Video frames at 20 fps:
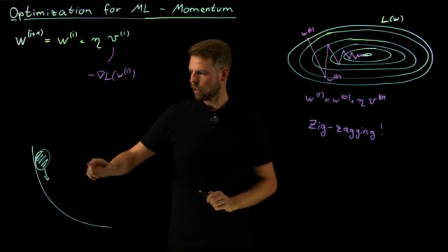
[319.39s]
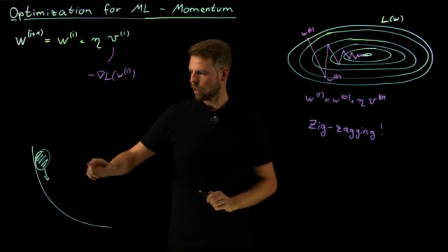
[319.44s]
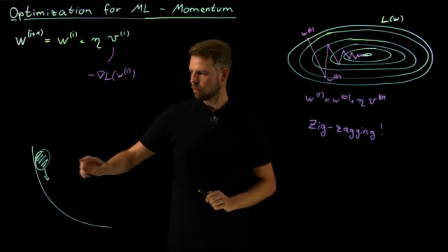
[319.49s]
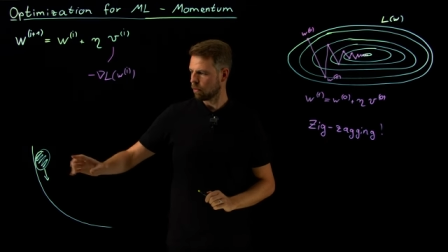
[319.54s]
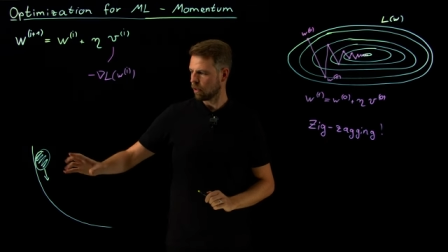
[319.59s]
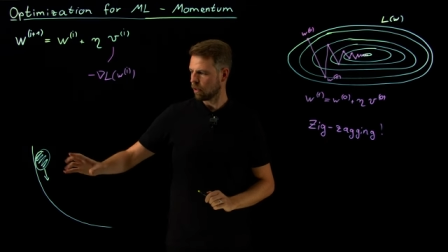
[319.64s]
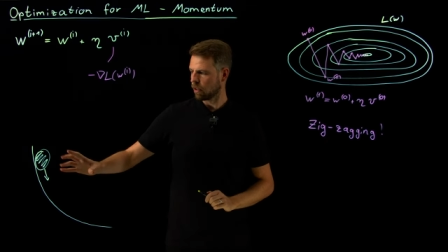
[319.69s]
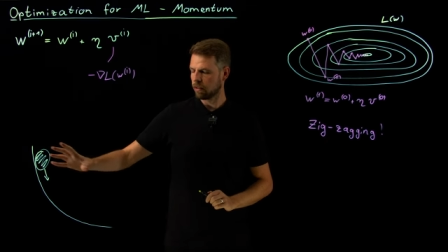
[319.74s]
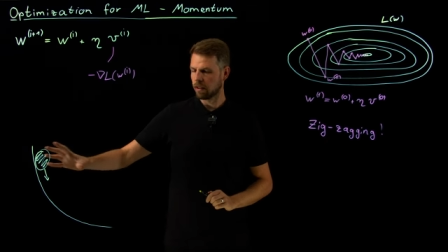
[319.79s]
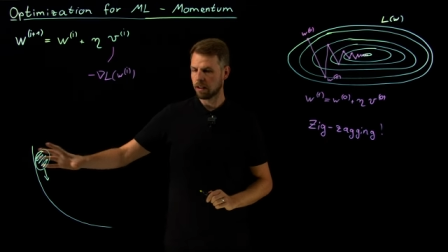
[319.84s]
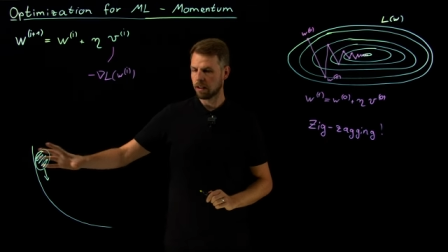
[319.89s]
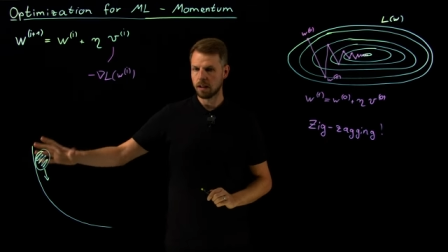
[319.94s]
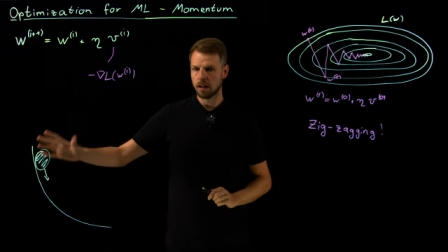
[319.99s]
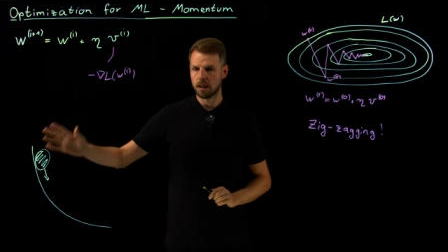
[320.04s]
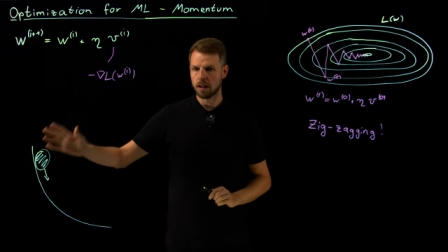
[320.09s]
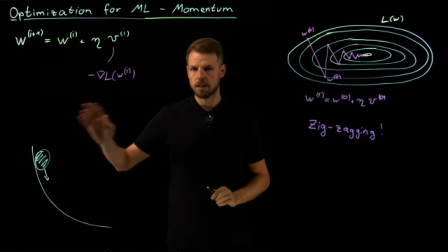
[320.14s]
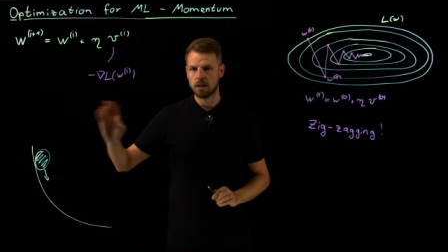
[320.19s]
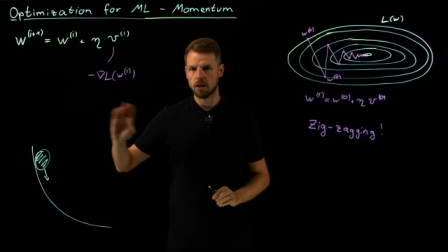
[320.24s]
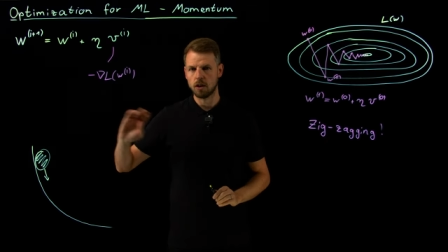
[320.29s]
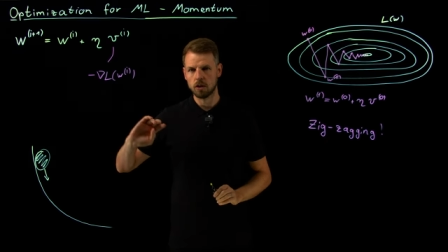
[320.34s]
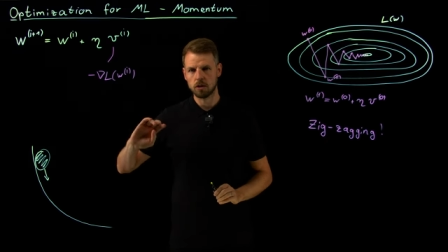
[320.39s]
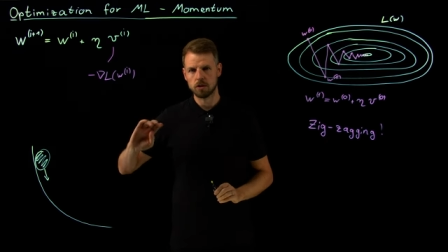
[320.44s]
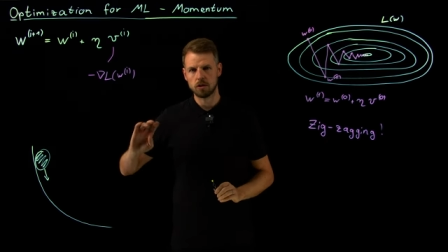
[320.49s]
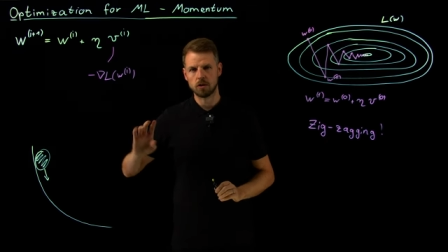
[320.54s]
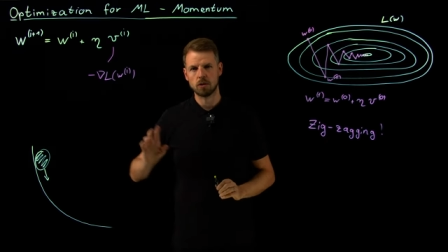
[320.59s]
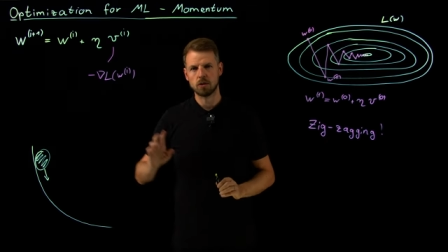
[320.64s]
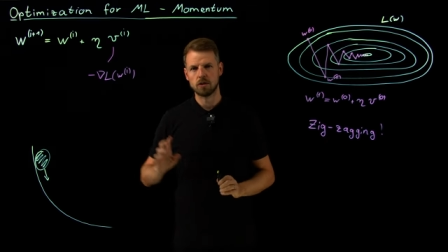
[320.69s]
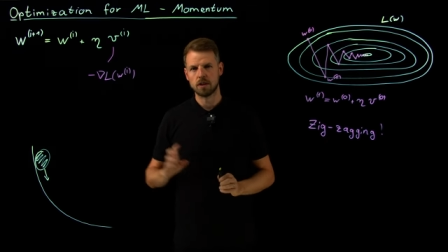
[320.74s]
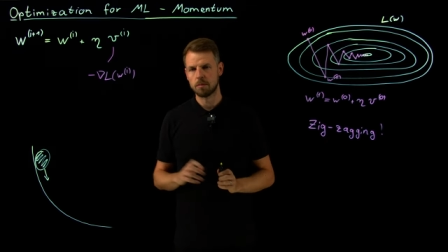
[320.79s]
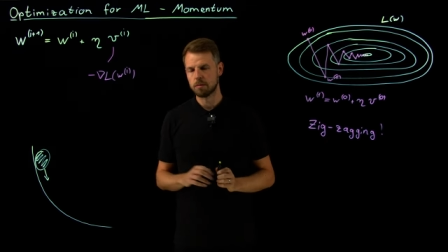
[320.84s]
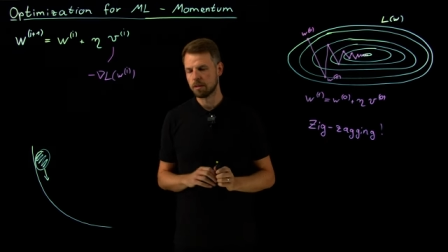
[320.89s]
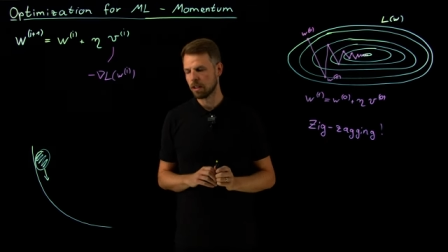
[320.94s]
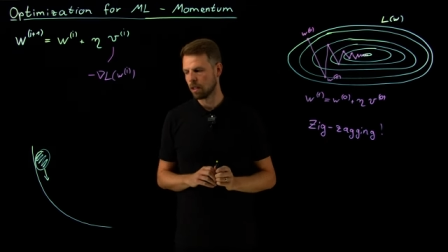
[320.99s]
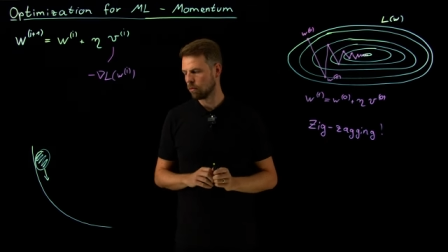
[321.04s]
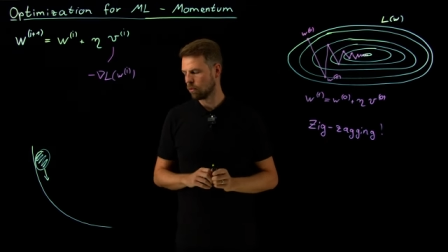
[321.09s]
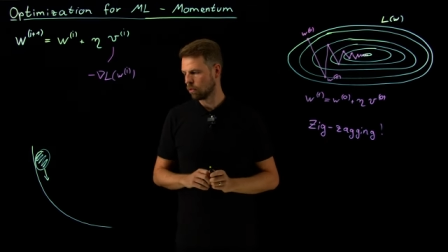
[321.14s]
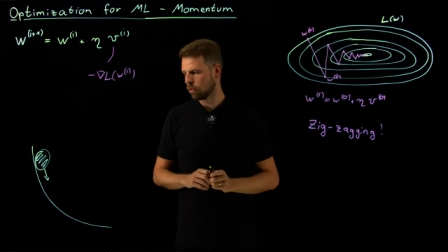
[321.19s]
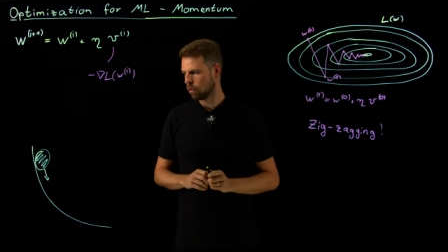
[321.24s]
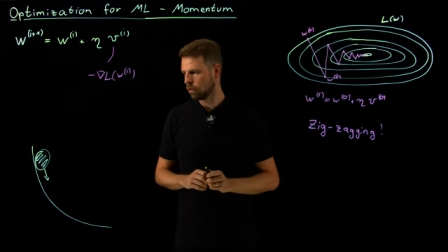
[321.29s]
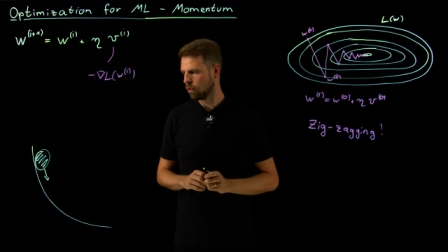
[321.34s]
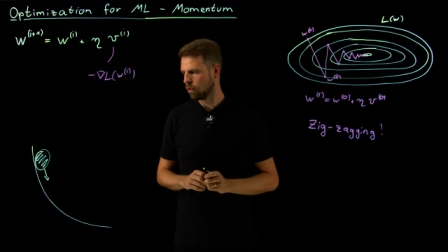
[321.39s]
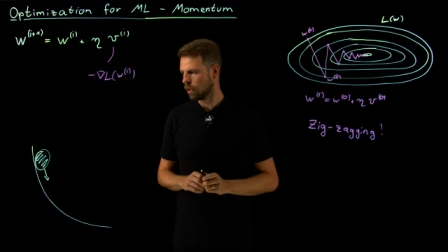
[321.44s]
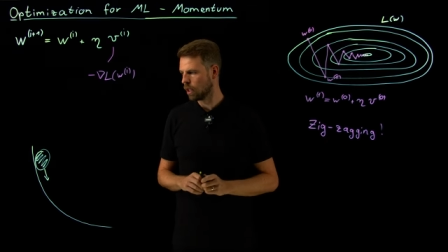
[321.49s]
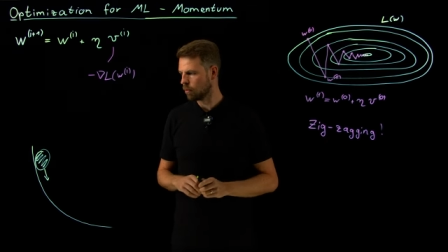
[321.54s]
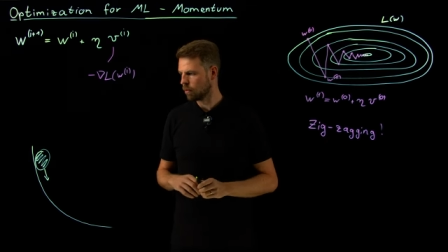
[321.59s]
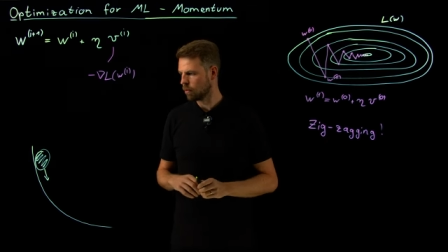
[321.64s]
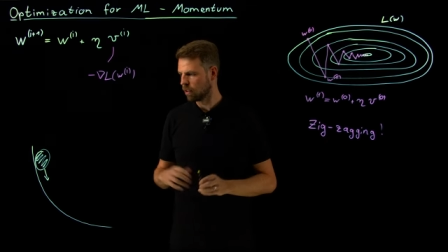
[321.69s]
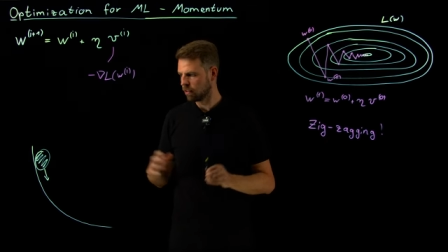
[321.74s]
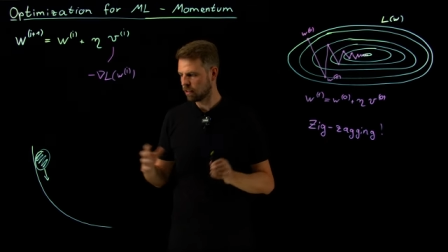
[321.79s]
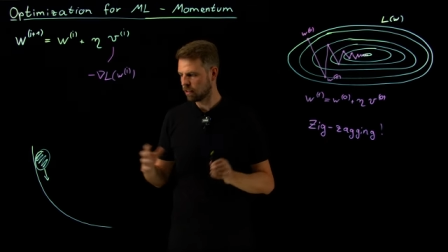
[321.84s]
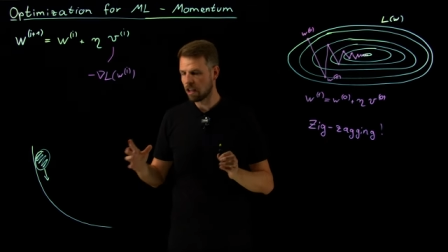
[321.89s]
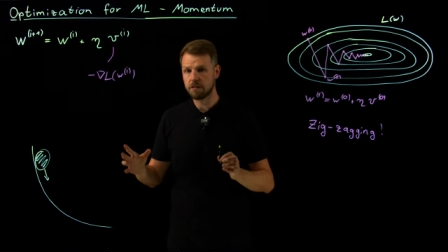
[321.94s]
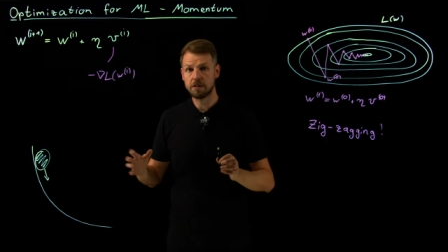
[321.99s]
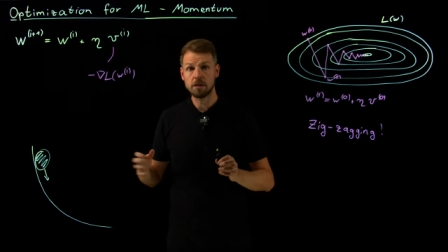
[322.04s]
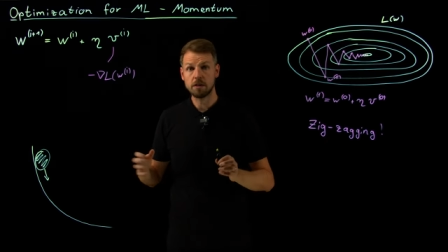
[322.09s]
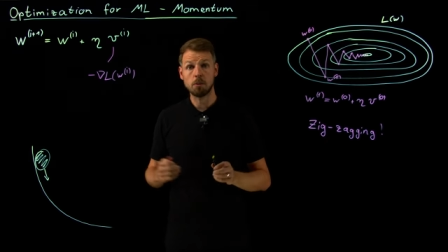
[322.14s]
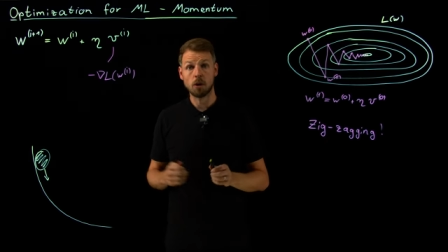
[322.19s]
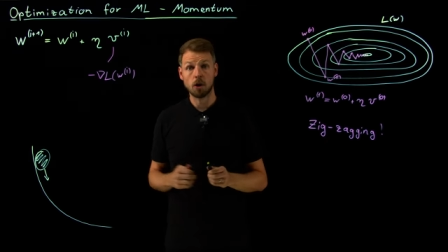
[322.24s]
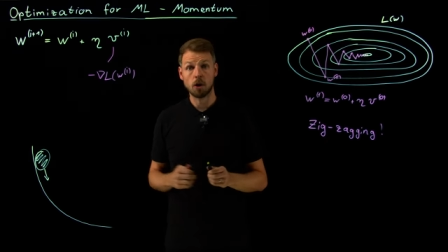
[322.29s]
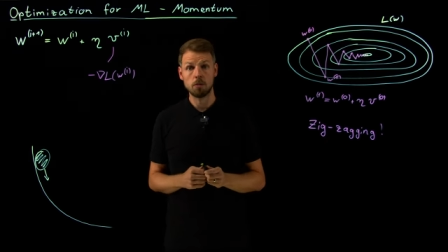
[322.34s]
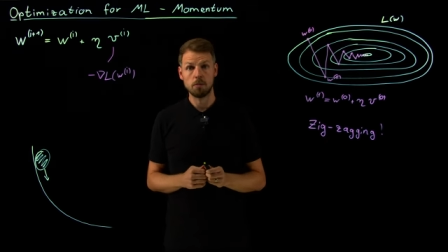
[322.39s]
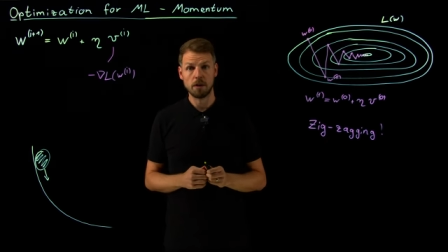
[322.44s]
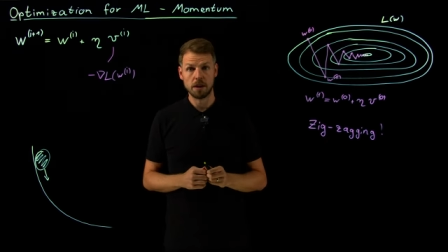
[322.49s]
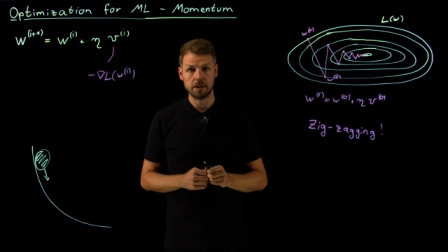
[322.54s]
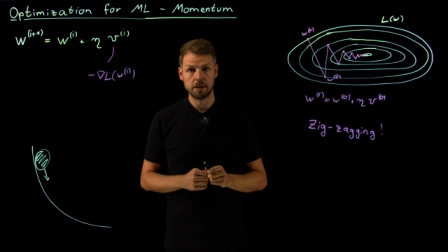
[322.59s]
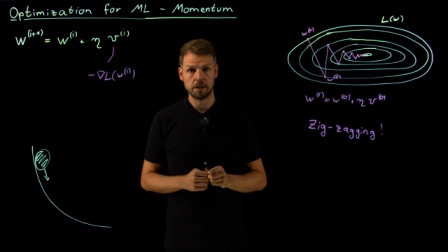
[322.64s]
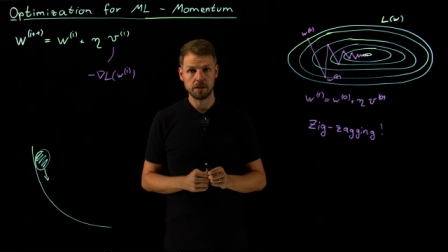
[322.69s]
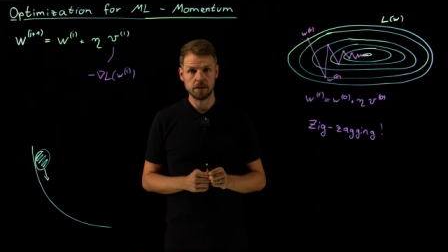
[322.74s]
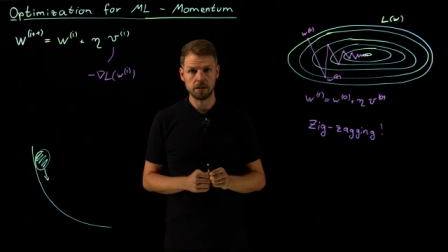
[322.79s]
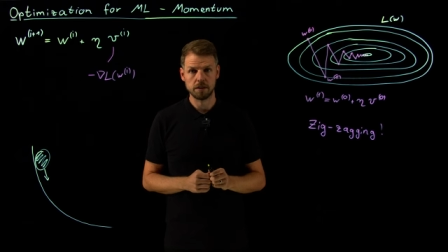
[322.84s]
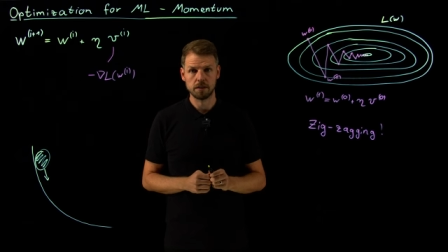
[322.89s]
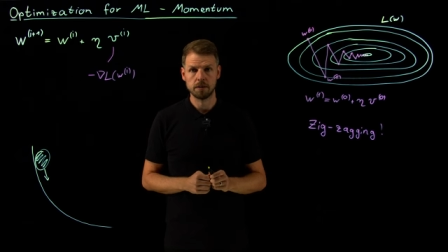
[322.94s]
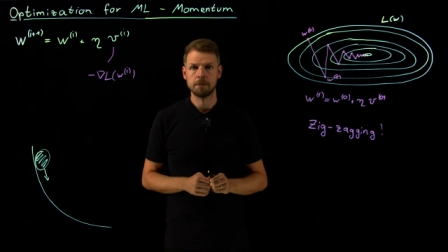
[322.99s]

but they are also sometimes named as heavy ball methods,